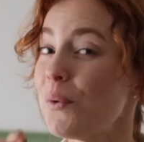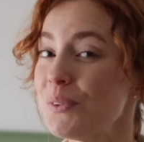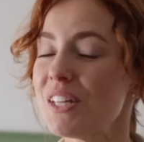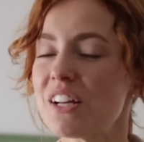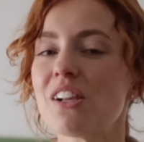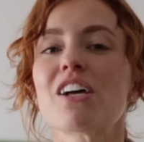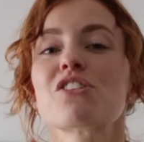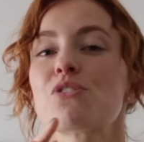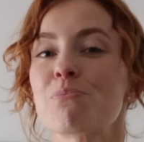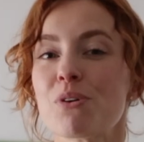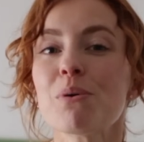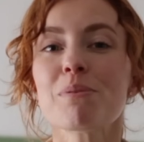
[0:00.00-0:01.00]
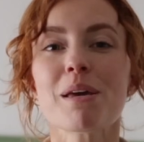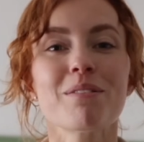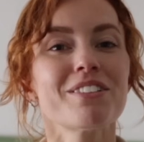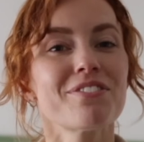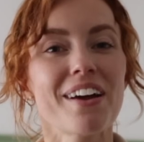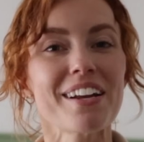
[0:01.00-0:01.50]
only colostrum you'll be able
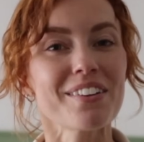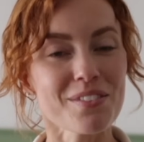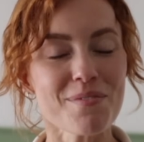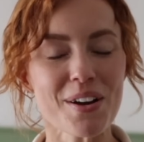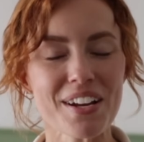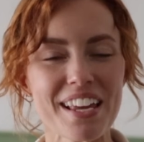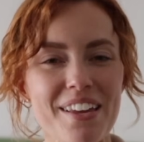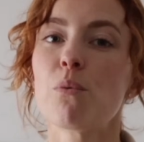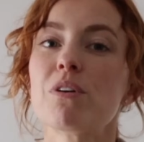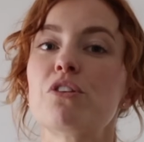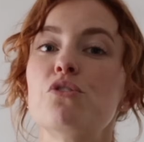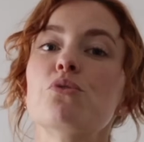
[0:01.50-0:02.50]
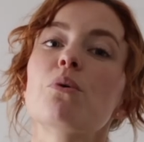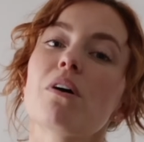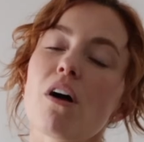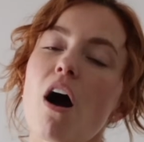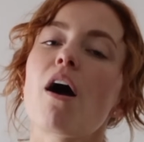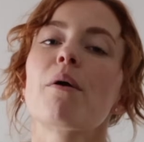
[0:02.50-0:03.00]
to find on the market with
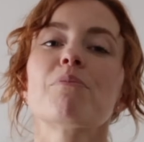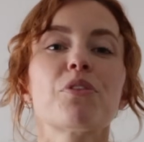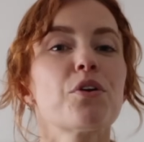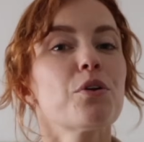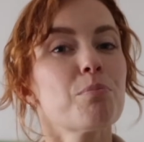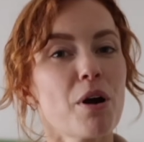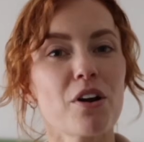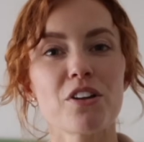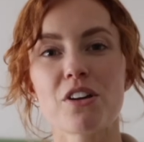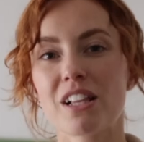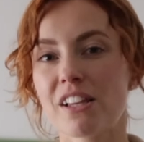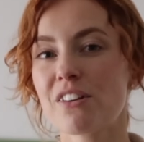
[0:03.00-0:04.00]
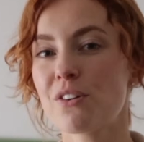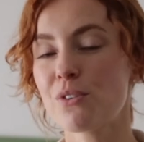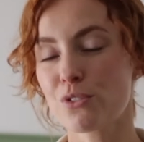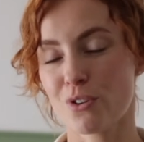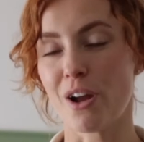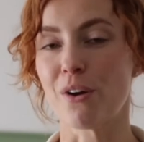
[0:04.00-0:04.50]
dual arm third party clinical
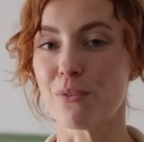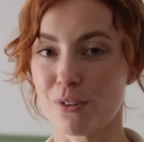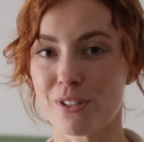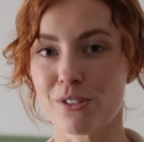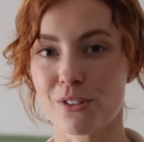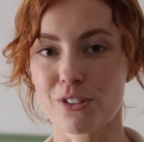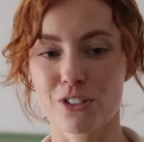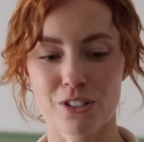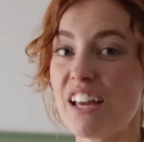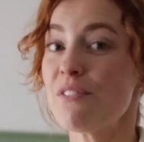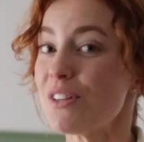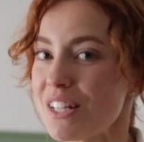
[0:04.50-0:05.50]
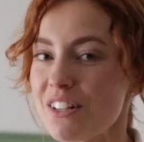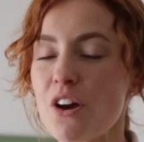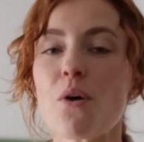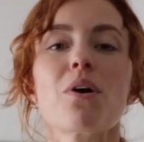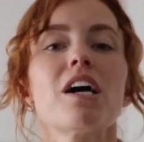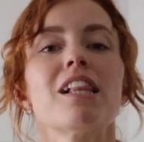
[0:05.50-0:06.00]
trial research. If you didn't
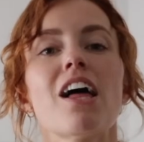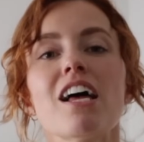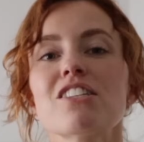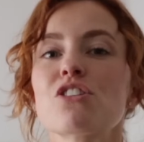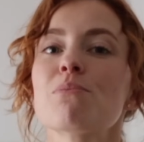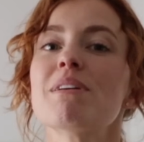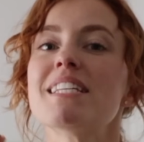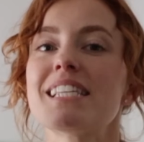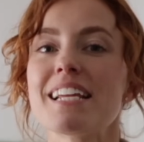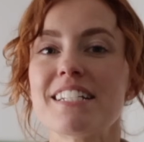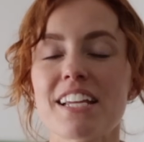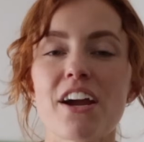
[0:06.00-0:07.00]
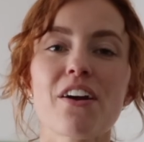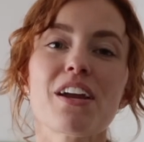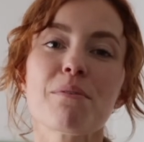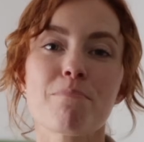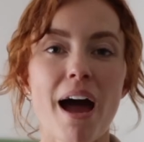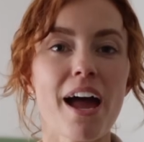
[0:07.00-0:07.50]
know, colostrum is a
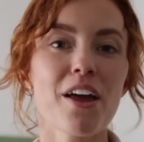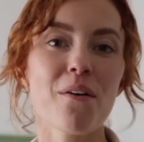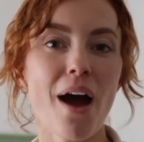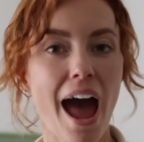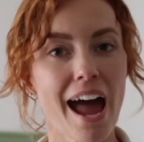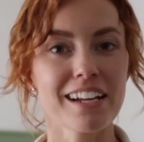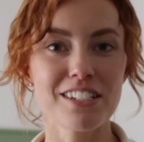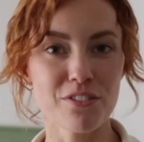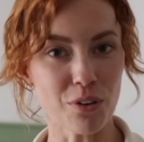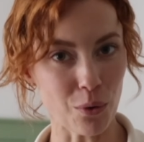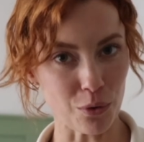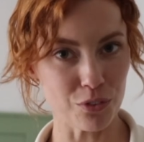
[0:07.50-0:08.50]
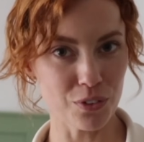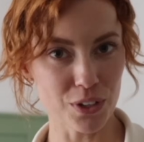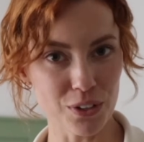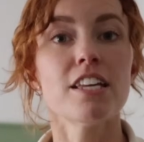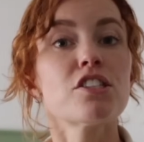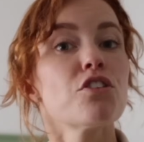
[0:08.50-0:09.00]
dairy bioactive whole
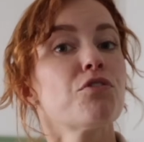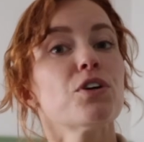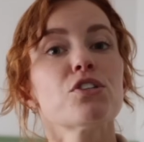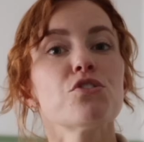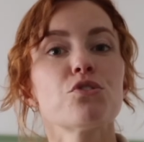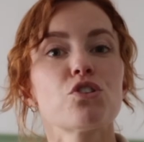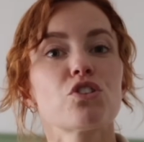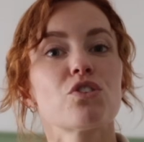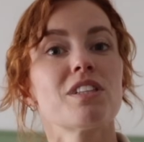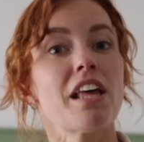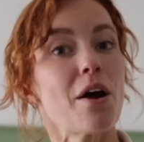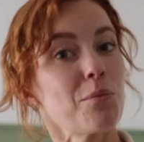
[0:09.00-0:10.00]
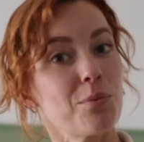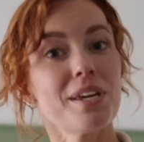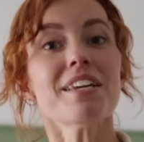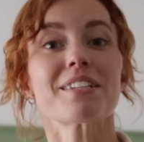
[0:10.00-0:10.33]
food. It's the first nutrition that we